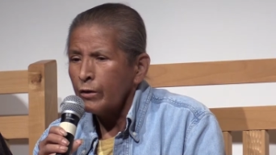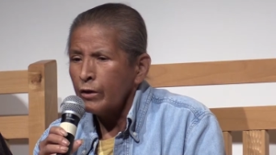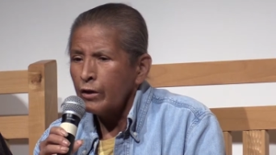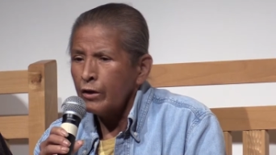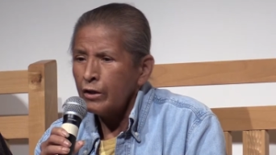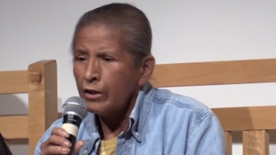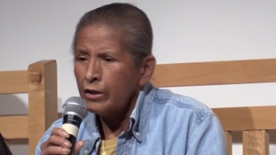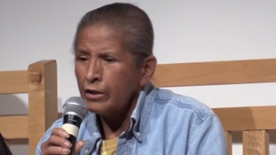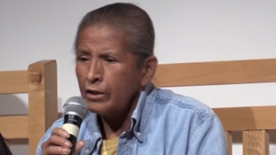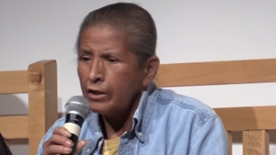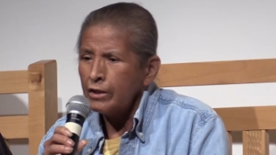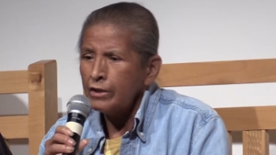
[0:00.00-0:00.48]

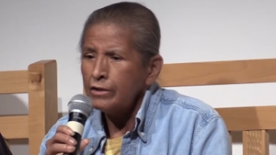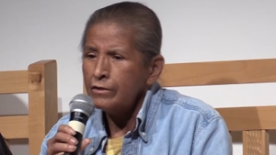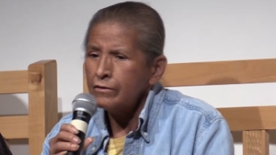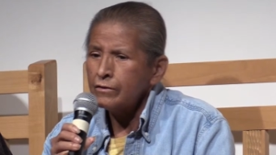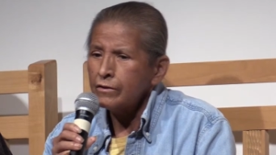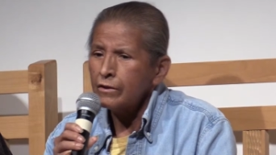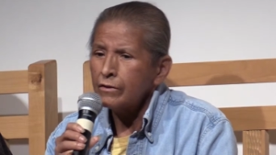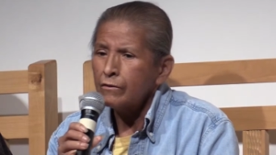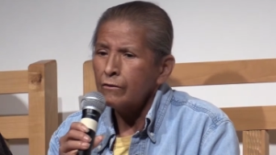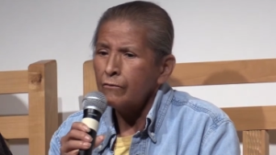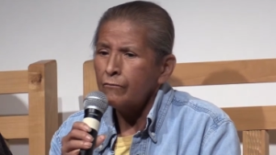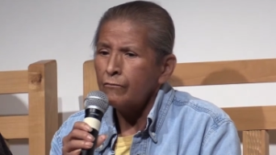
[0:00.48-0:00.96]
and
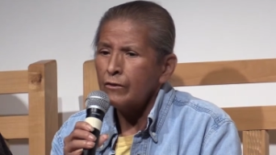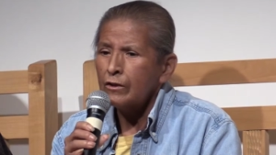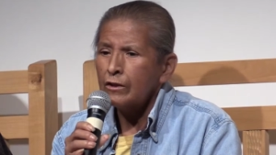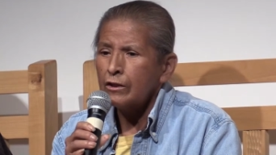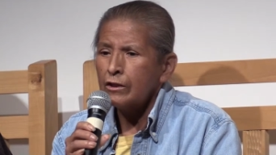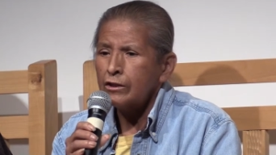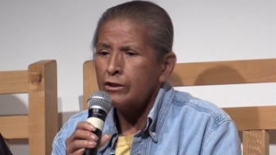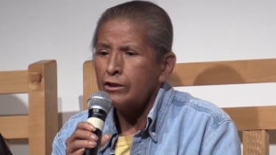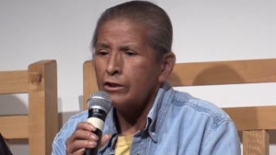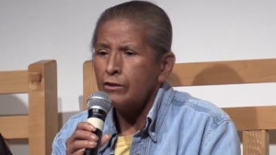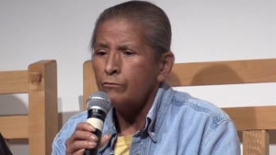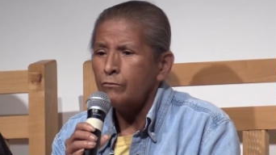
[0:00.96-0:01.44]
east of the
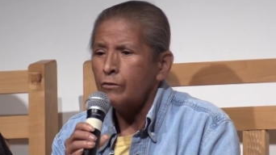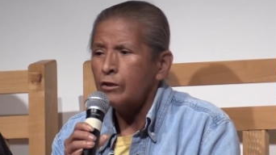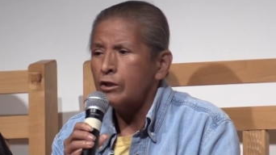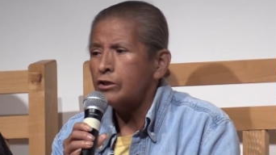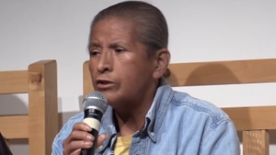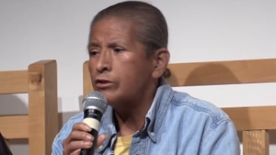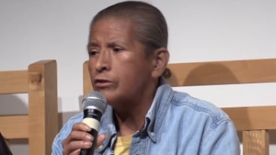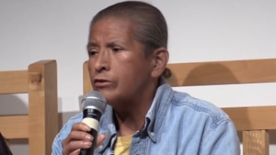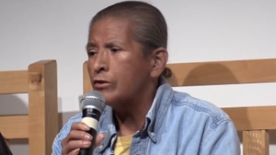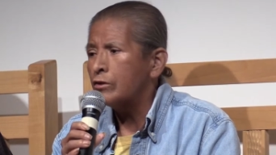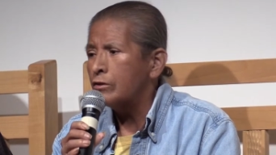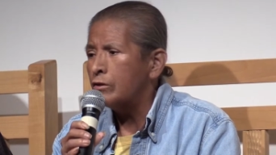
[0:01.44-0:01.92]
village in
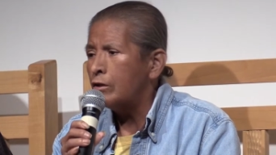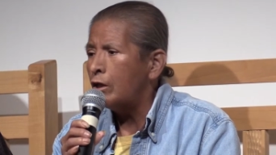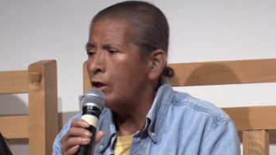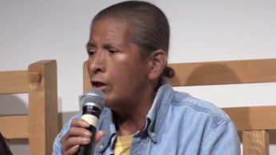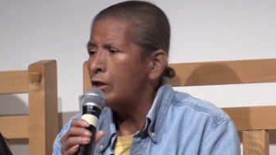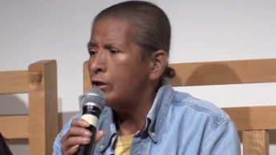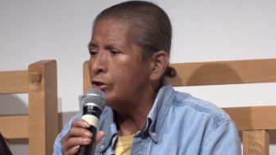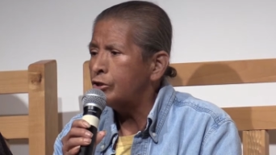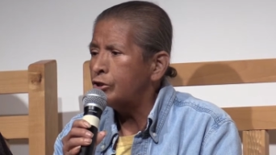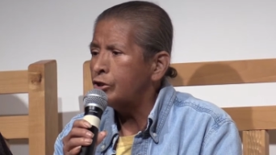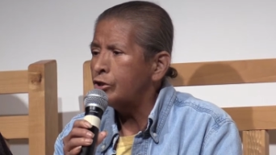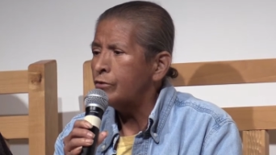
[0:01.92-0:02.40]
which the
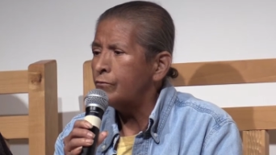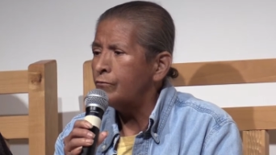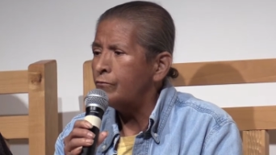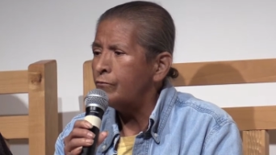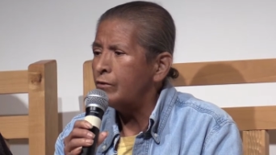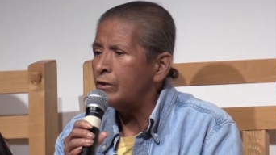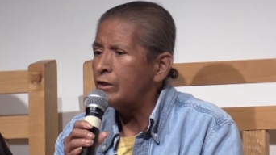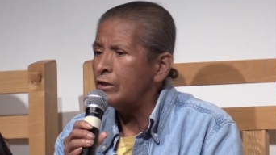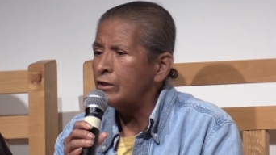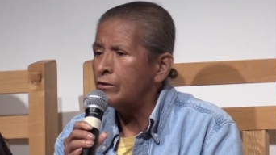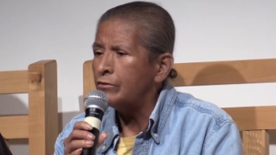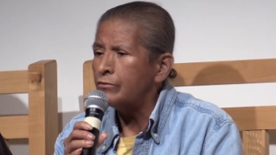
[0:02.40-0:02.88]
larger
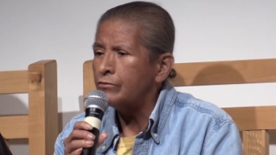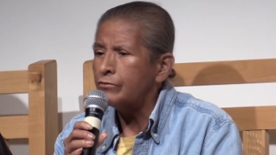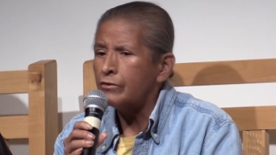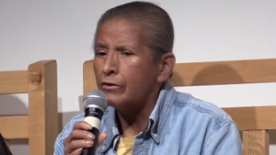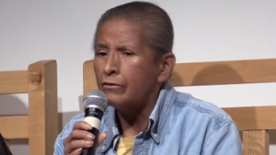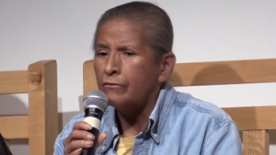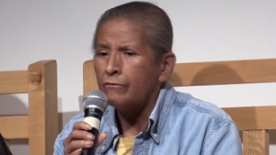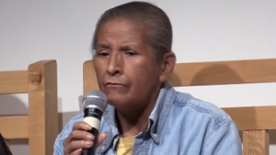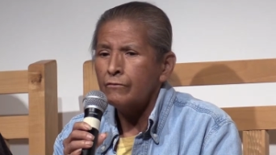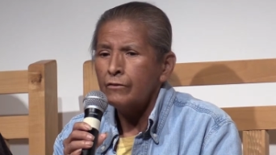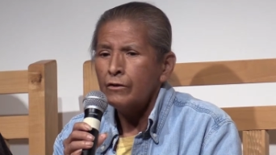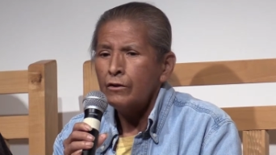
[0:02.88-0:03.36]
fields
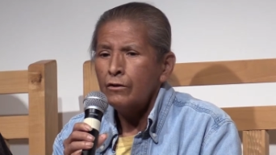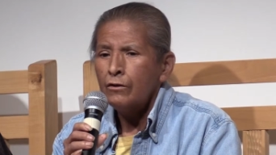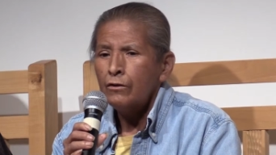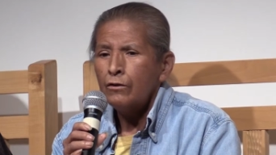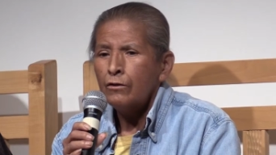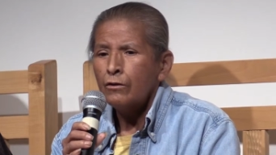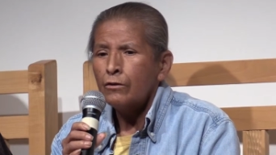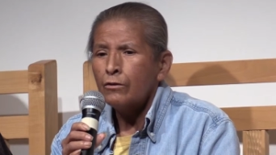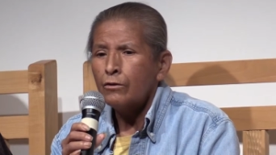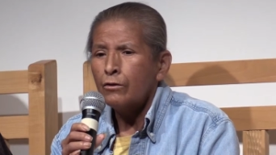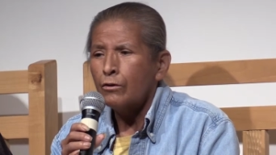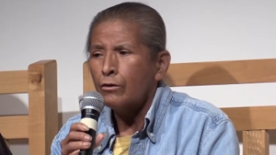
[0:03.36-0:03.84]
of
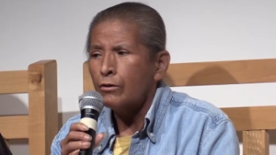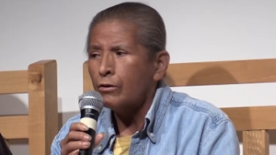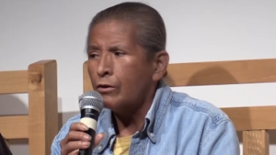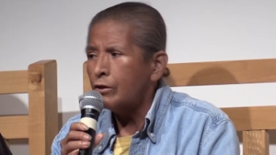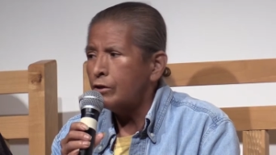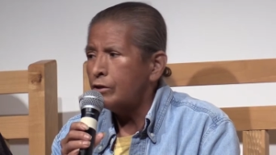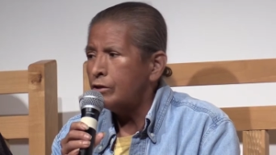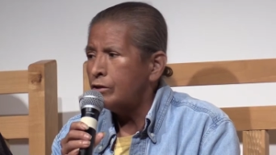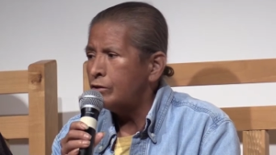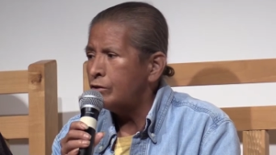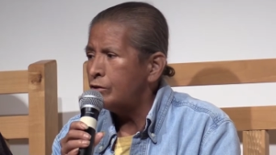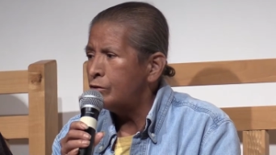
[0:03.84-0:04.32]

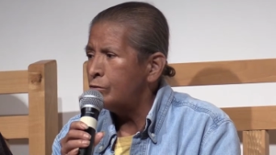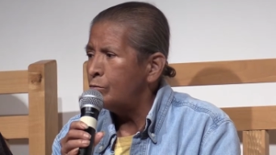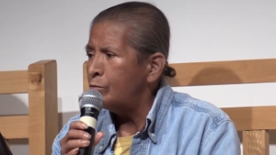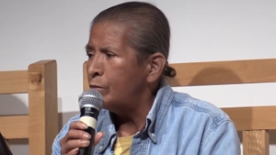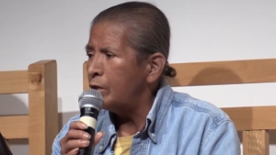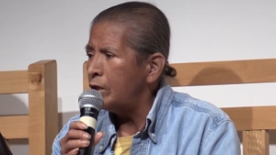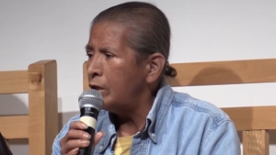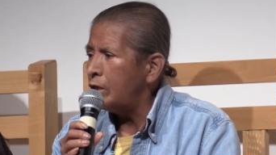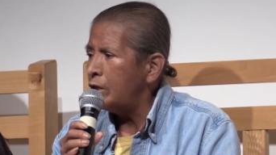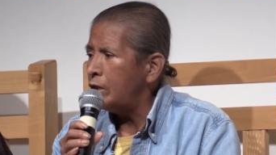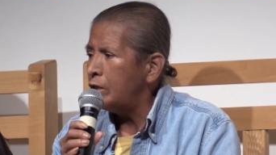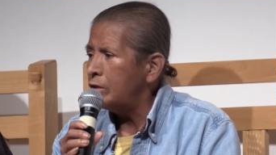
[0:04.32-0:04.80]
corn,
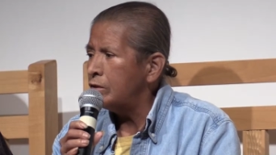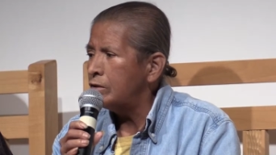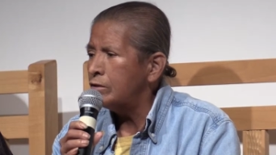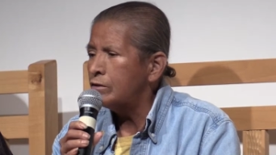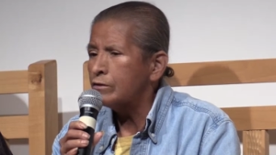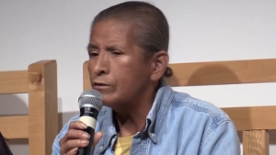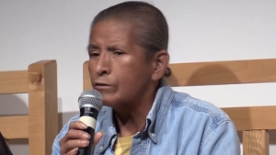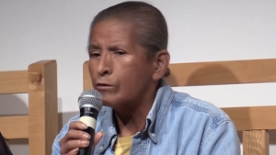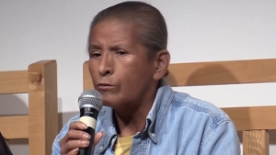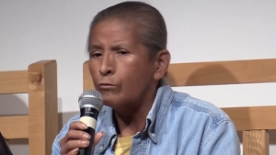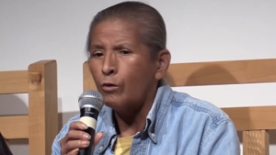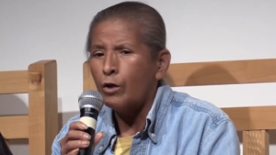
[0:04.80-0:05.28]

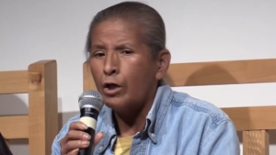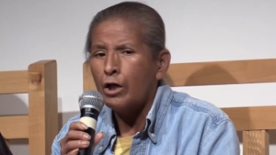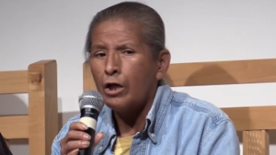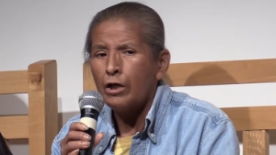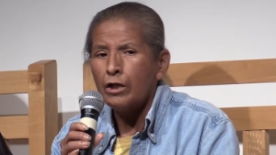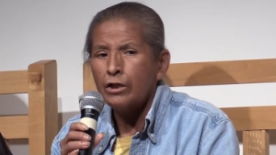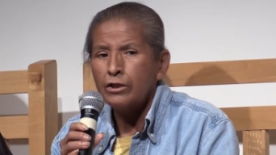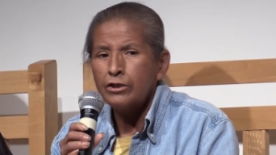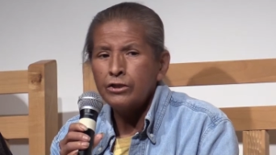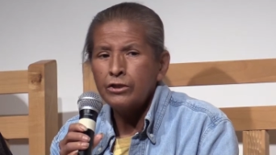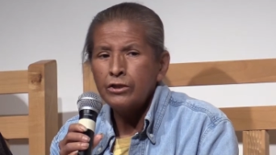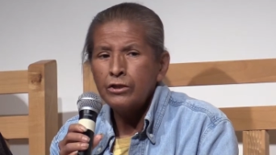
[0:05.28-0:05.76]
beans,
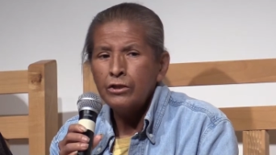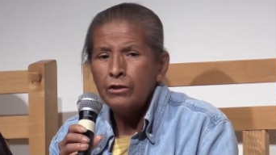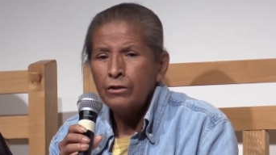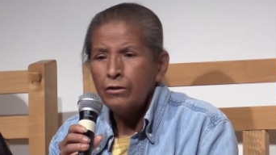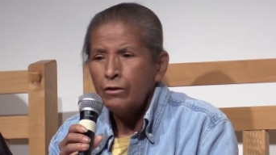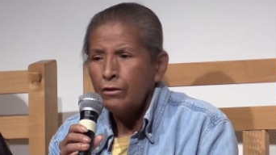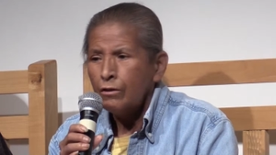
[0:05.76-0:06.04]
squash,